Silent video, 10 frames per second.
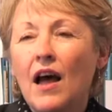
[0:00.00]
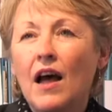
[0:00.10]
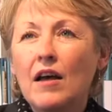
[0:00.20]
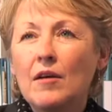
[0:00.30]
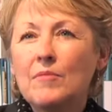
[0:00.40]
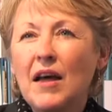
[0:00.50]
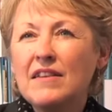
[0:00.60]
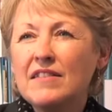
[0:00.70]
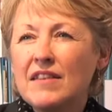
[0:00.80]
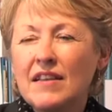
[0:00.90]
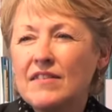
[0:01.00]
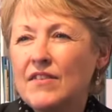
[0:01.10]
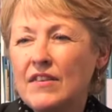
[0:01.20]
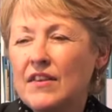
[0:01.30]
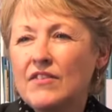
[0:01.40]
And
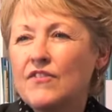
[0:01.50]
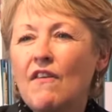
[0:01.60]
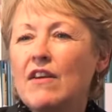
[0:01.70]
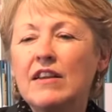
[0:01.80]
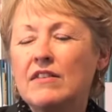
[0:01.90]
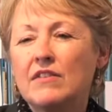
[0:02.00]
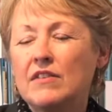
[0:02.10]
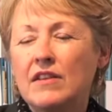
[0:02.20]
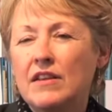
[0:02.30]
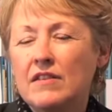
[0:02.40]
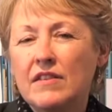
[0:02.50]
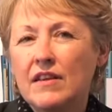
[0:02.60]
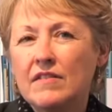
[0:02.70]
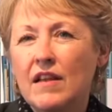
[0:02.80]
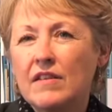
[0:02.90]
it is very little
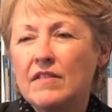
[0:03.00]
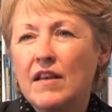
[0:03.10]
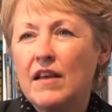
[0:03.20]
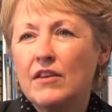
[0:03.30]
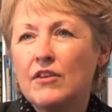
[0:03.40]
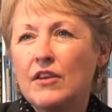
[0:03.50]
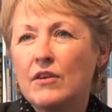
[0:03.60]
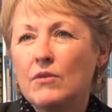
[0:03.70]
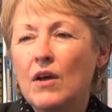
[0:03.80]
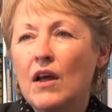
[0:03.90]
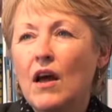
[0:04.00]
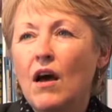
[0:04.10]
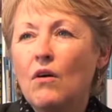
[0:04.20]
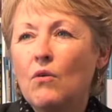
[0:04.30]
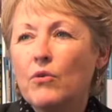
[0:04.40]
things, like saying, you know,
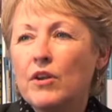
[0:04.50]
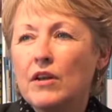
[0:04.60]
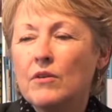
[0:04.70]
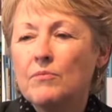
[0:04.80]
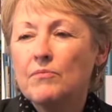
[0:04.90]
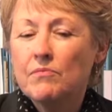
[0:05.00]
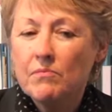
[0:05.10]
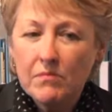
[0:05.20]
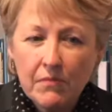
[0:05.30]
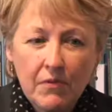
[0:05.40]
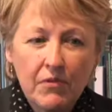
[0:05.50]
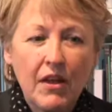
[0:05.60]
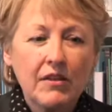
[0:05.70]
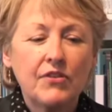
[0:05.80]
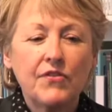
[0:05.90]
"Oh, you know,
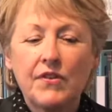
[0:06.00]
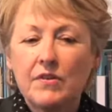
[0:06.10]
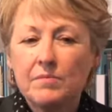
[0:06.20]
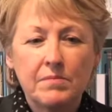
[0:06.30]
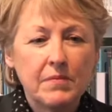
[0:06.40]
thanks for